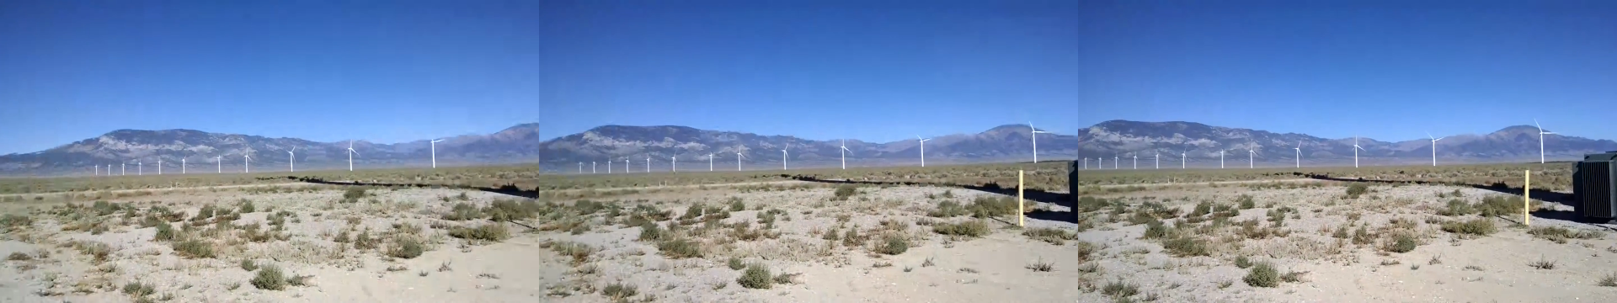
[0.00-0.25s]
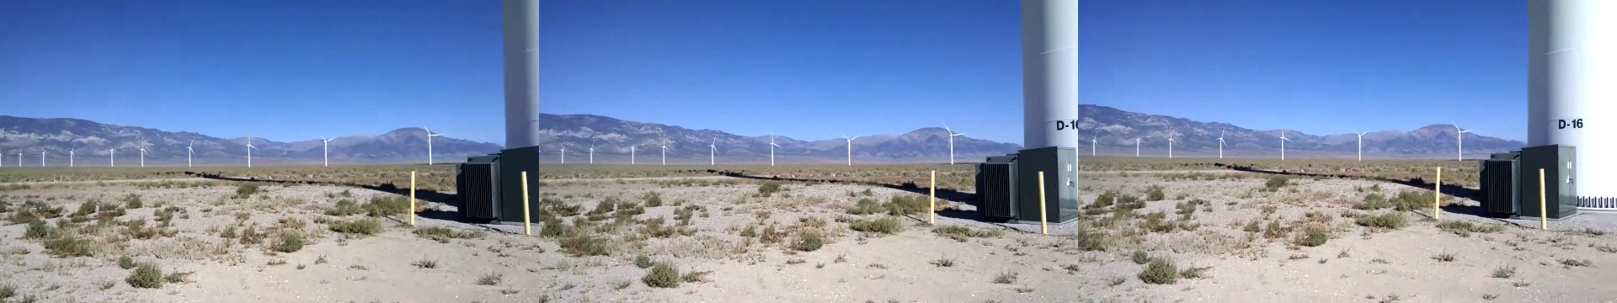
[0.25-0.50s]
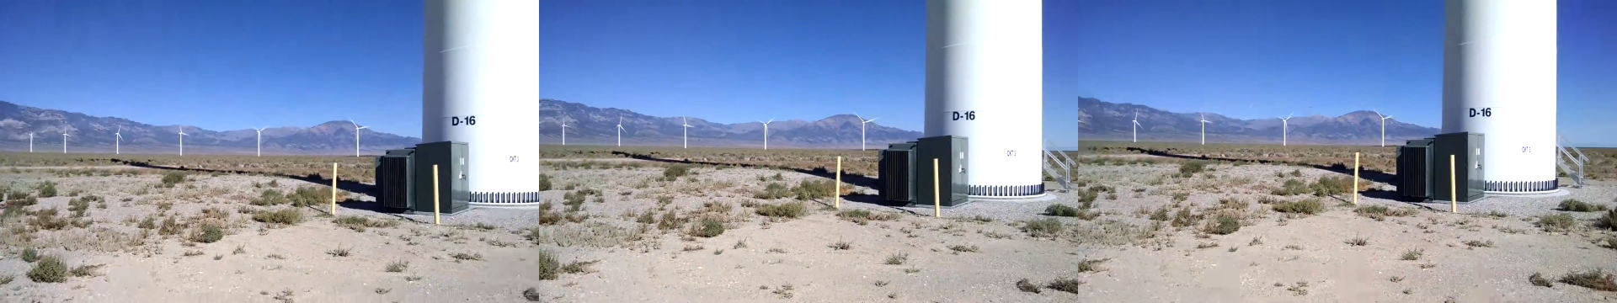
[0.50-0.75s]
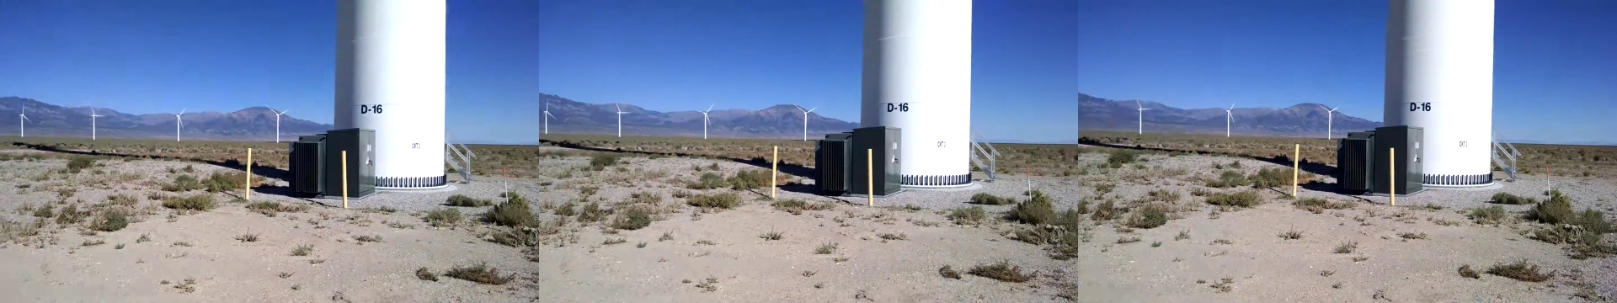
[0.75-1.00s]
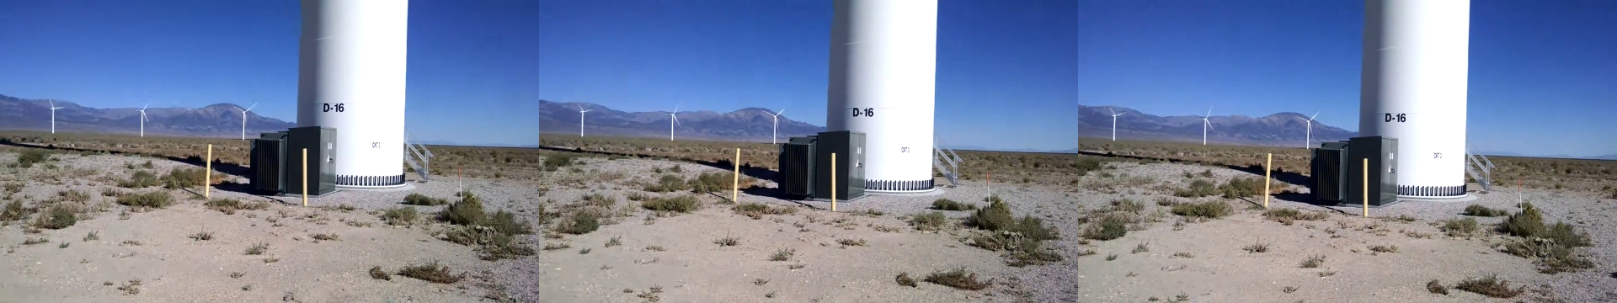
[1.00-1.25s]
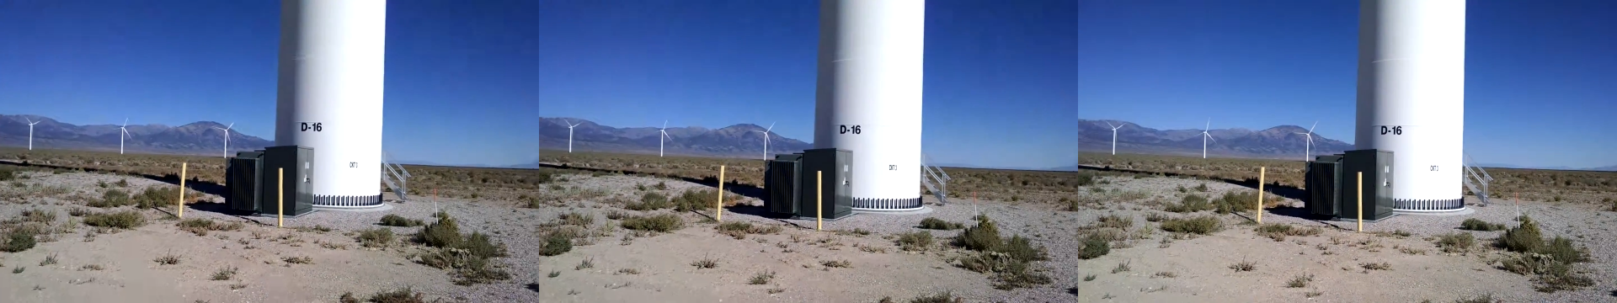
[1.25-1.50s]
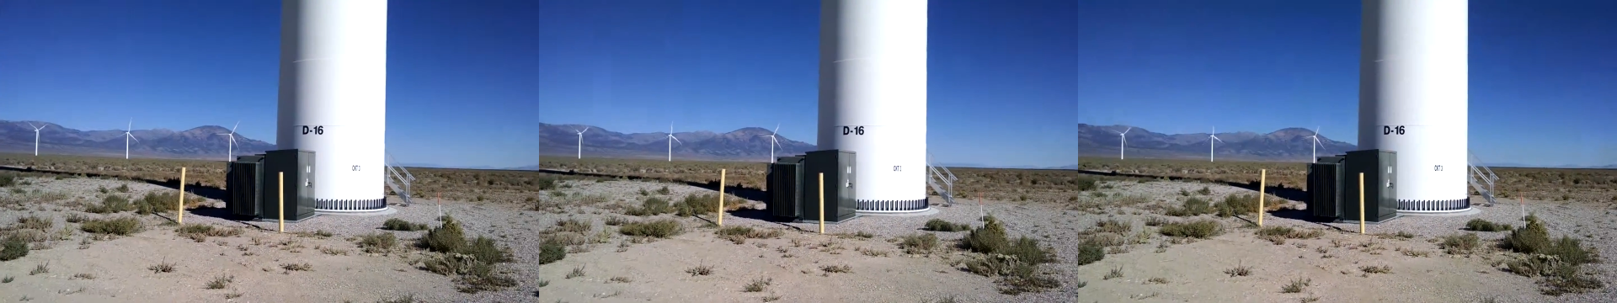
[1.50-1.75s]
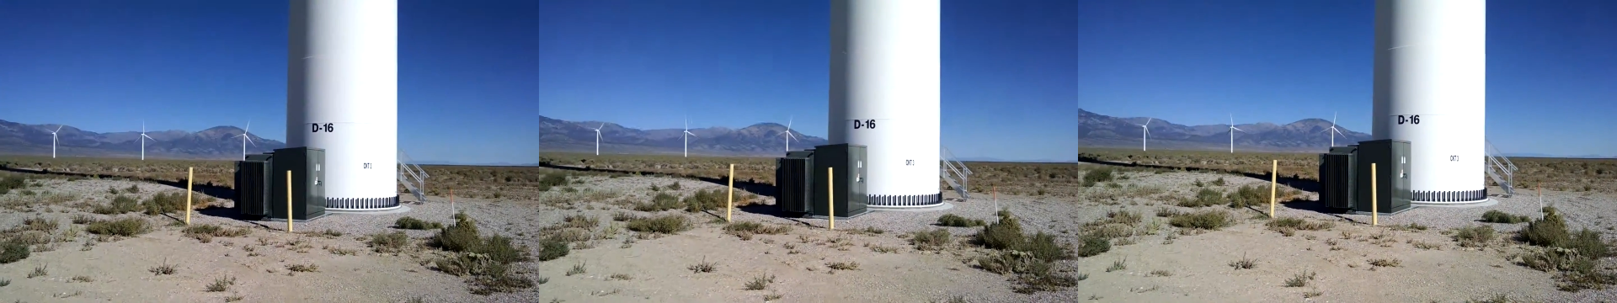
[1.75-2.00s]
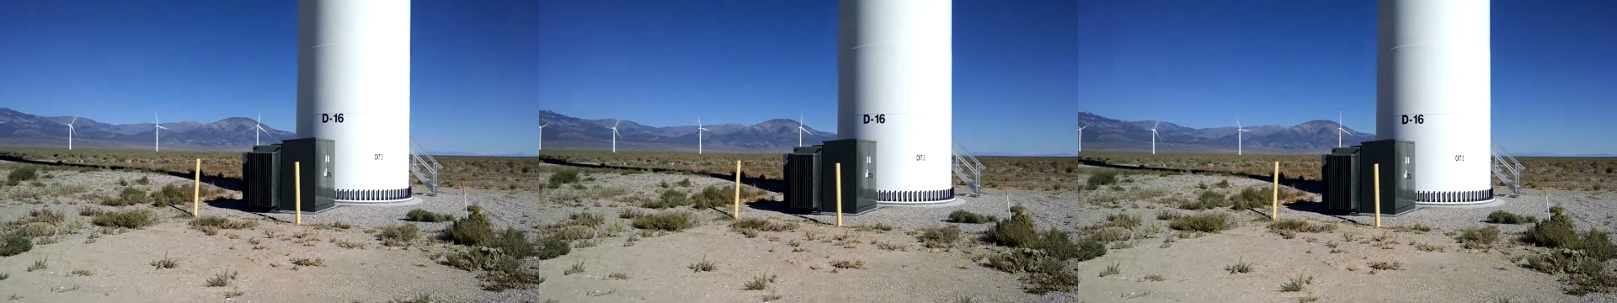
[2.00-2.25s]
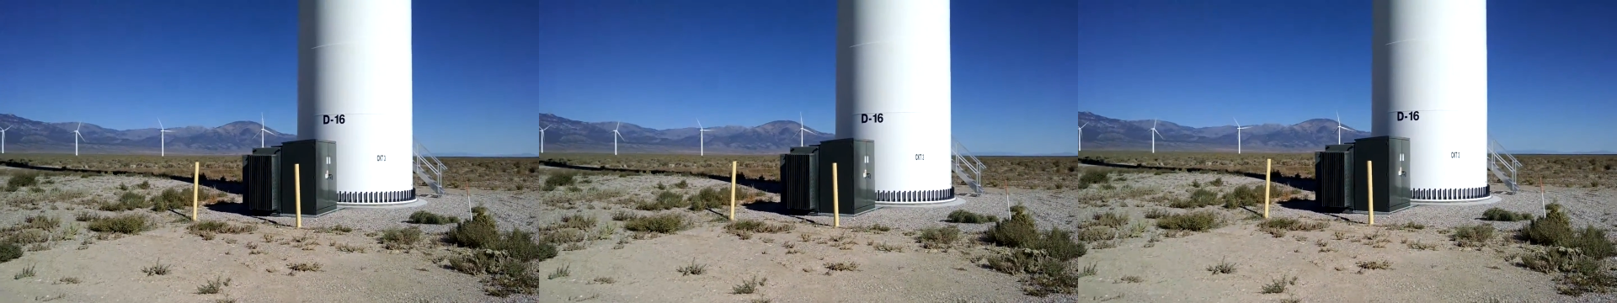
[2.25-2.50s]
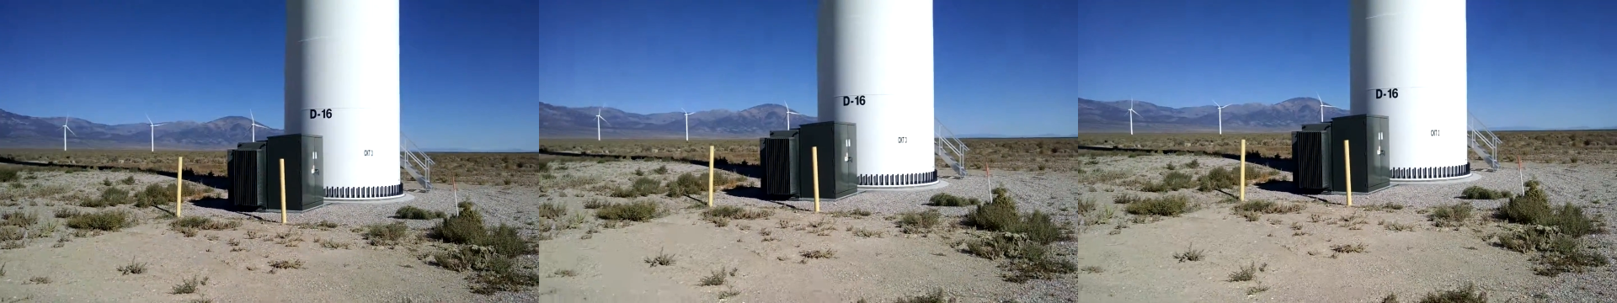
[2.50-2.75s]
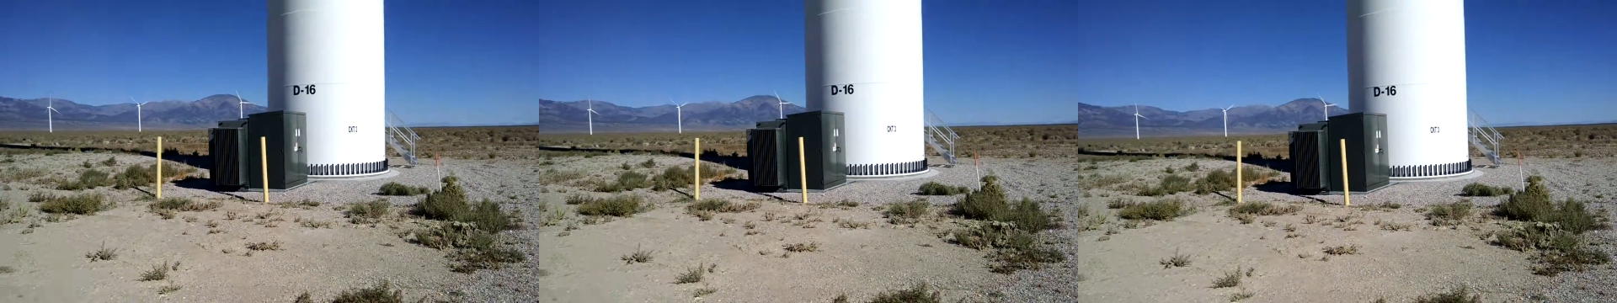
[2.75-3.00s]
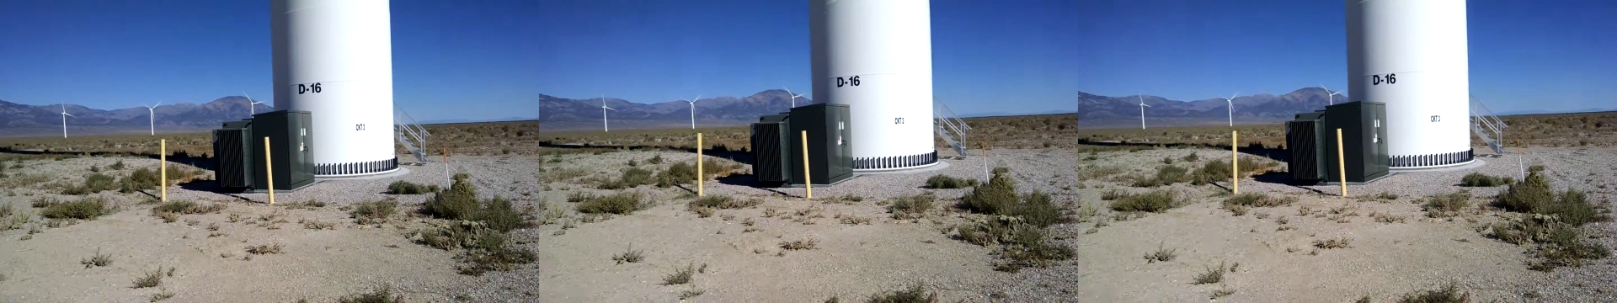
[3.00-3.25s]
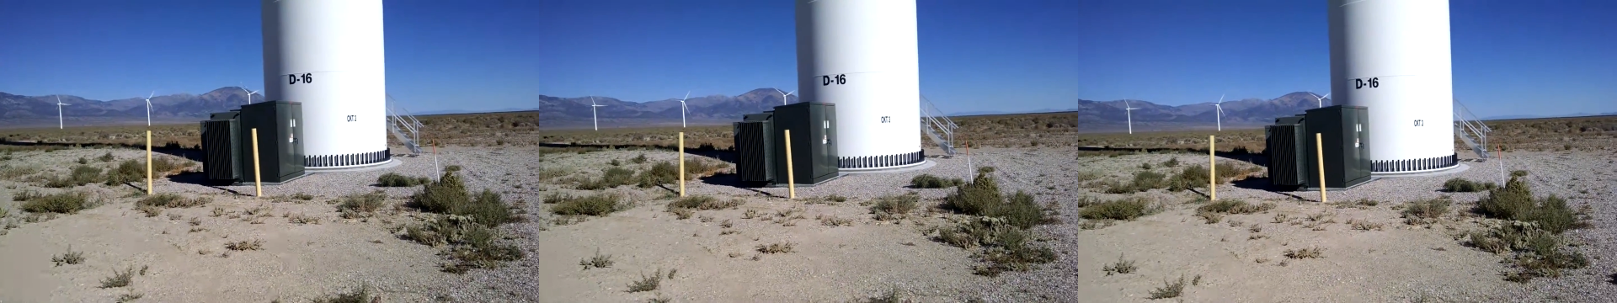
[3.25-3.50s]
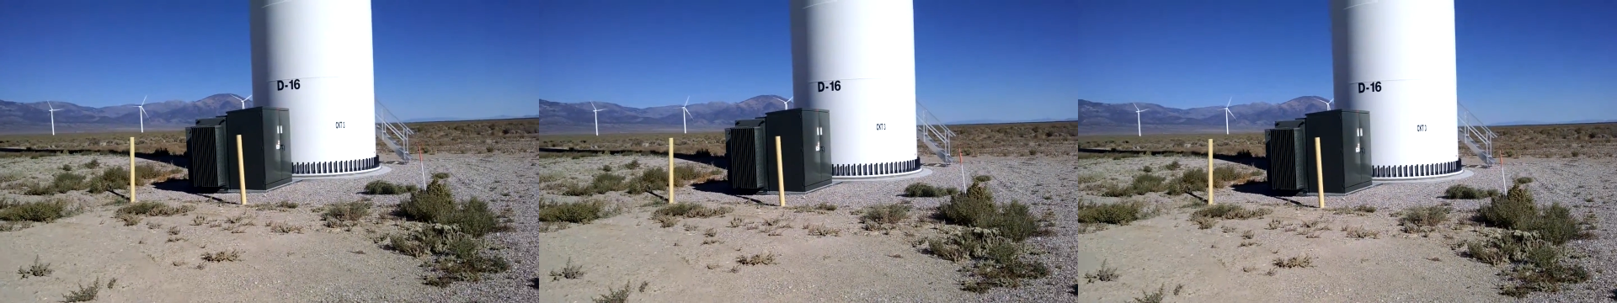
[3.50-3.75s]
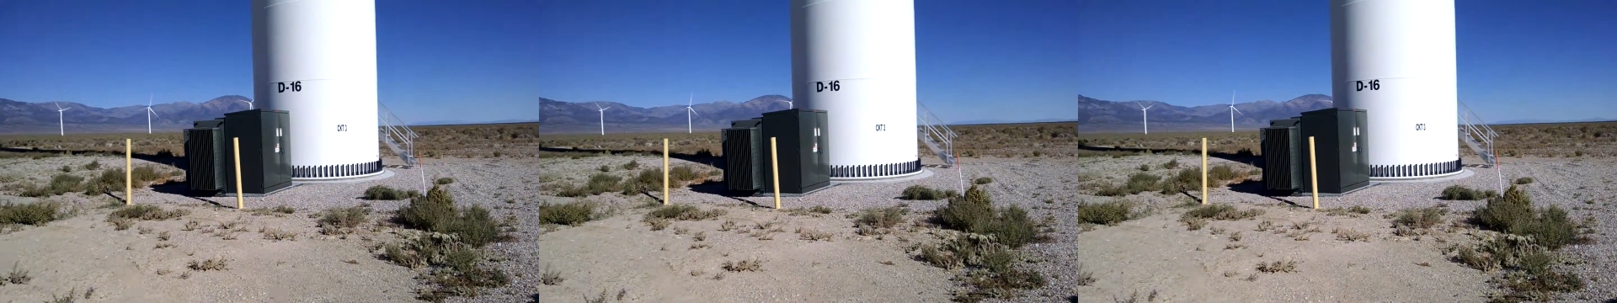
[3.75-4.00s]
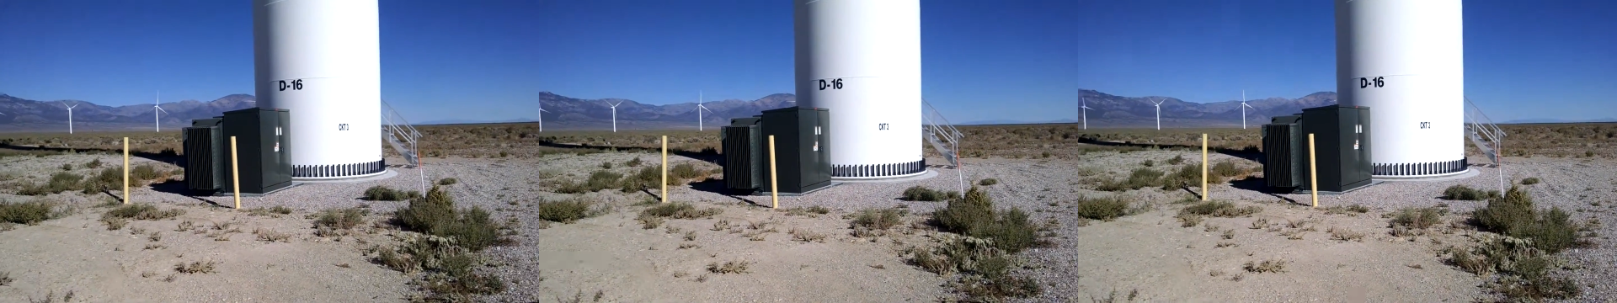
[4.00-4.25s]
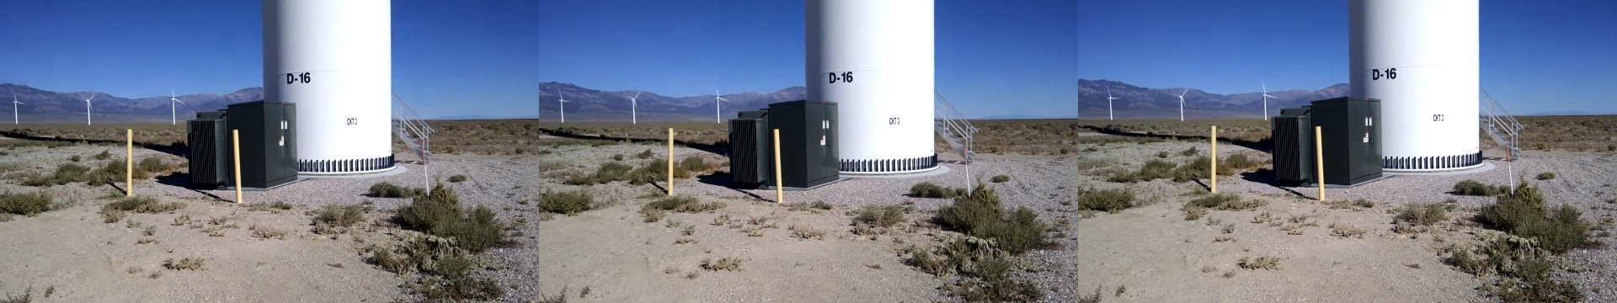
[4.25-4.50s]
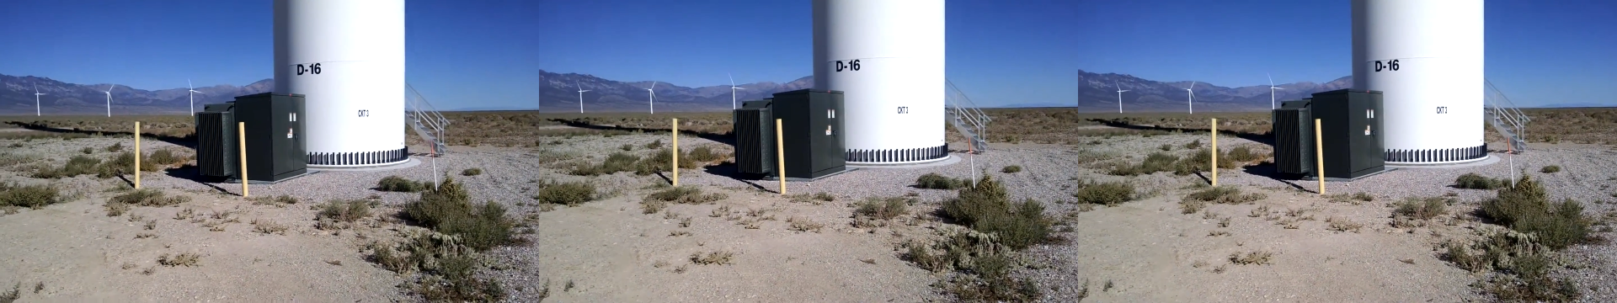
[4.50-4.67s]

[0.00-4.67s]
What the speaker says: Nobody's mouth can be seen.